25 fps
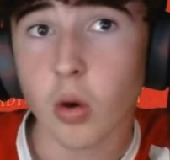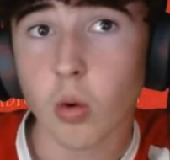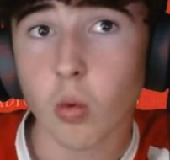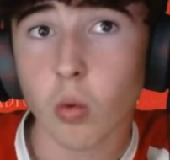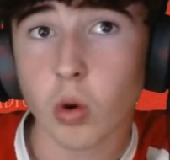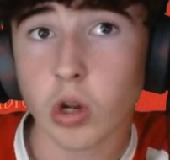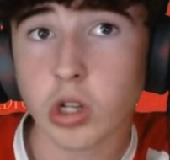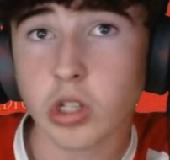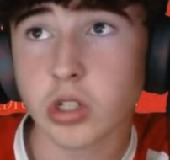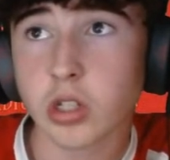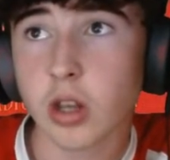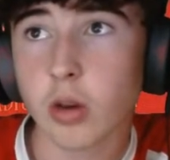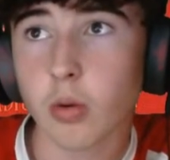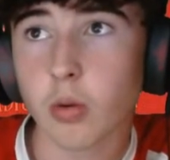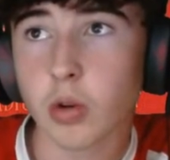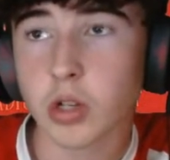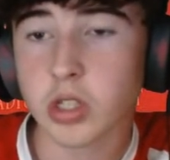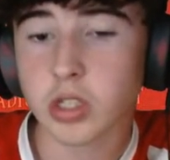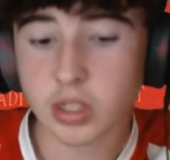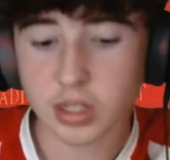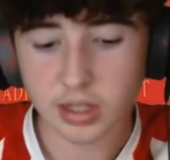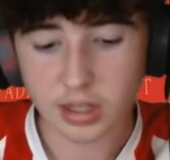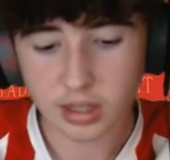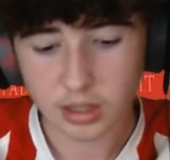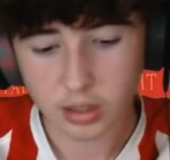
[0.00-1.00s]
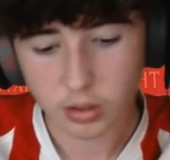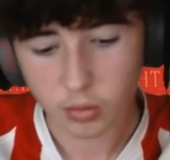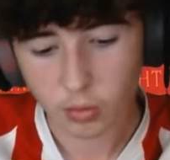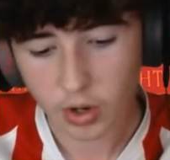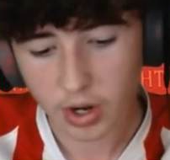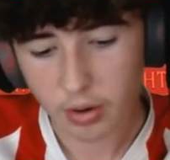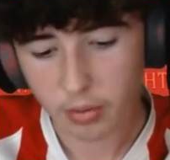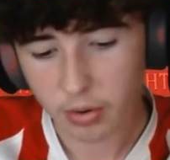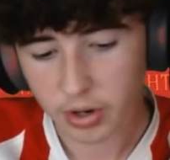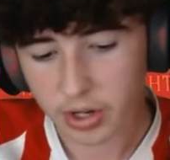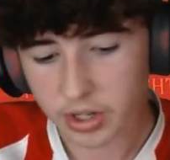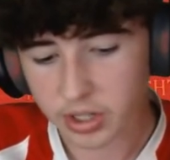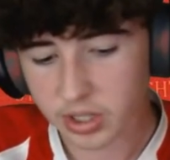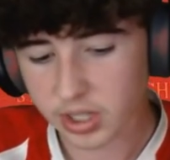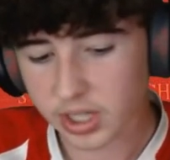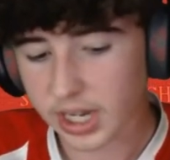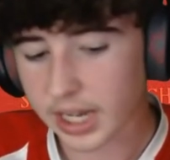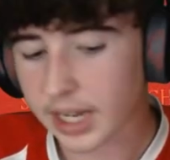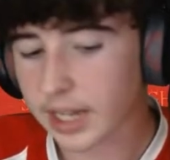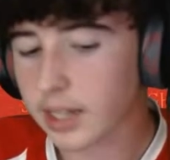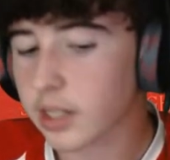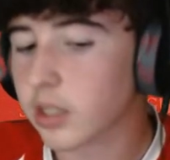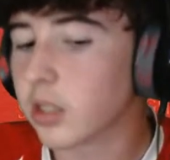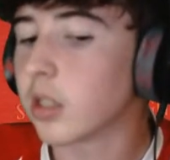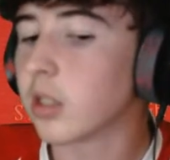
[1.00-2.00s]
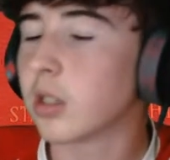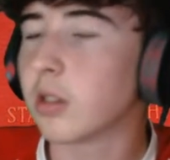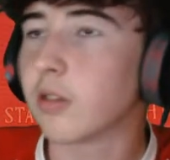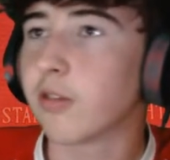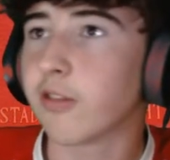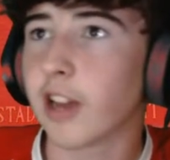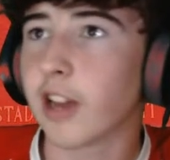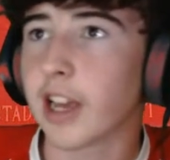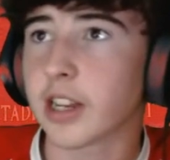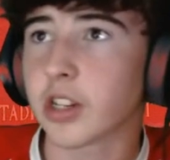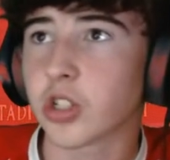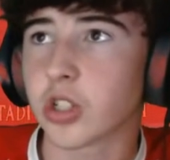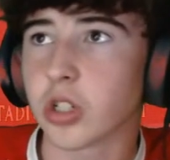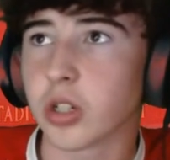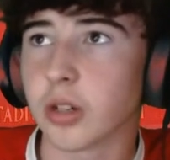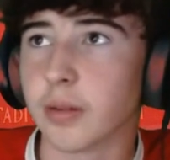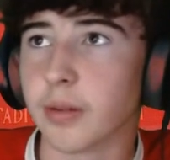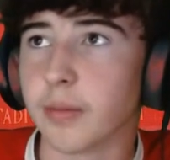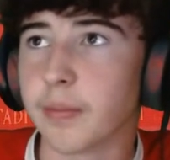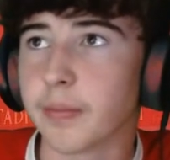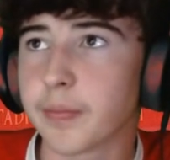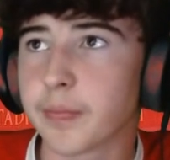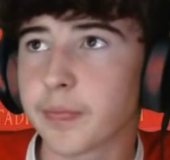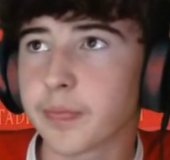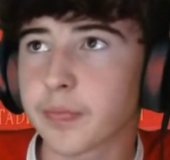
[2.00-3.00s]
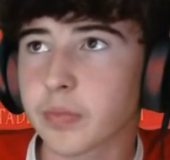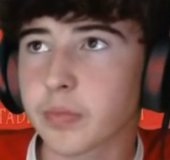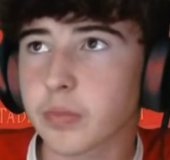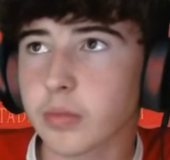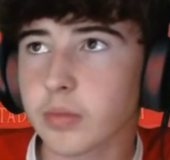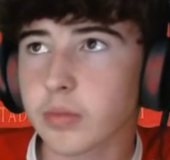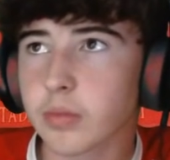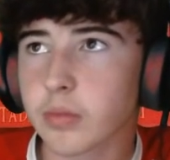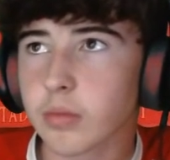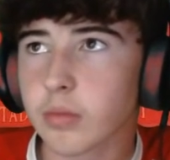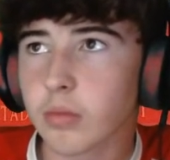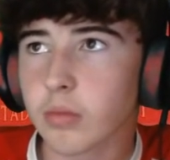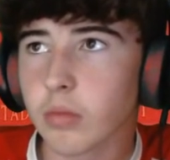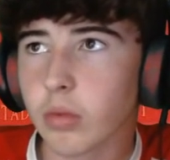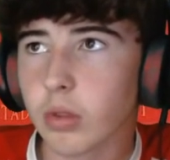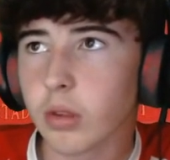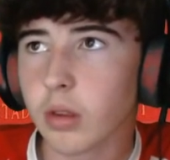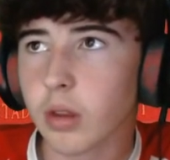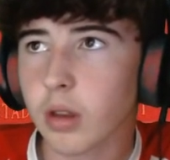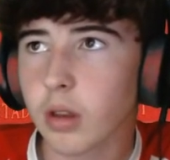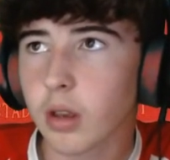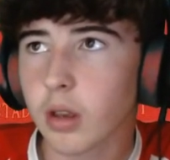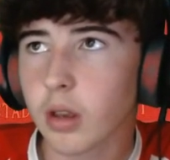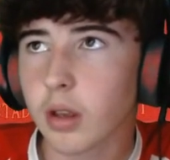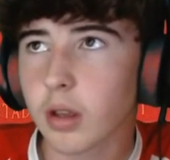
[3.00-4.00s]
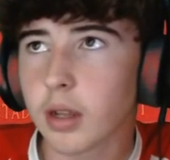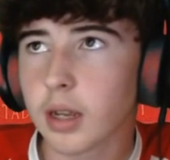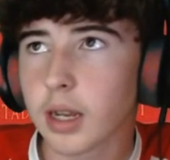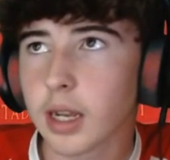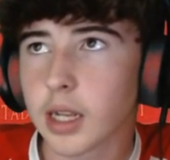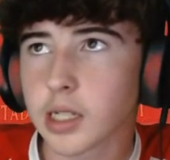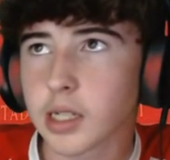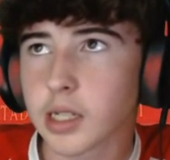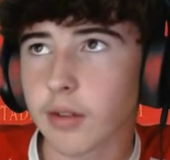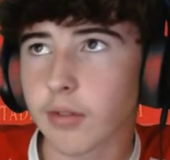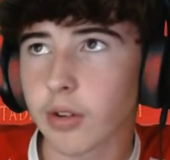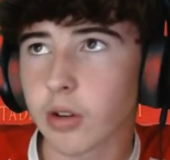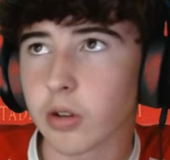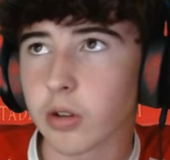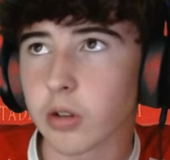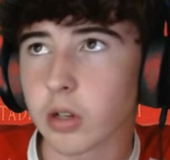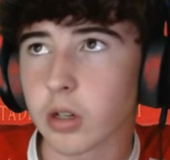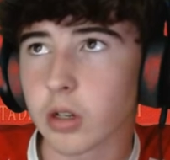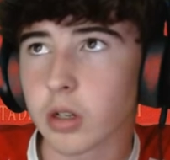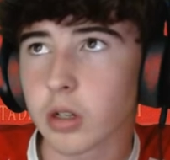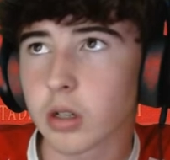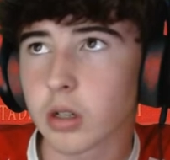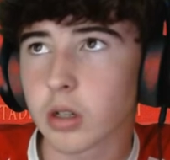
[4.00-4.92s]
What's the one I want to see is the deflection. Let's have a look.